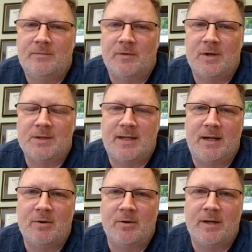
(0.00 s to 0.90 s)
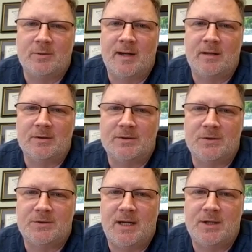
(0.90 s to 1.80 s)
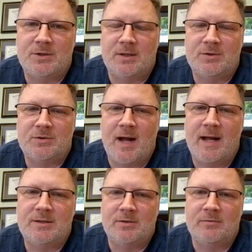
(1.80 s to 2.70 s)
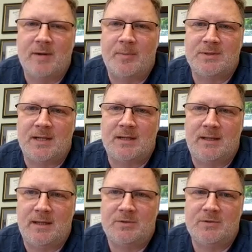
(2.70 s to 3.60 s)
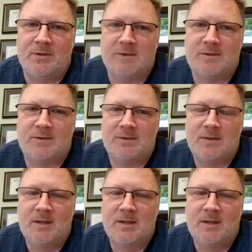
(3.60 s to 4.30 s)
Florida State Oriental Medical Association has tried to represent the interests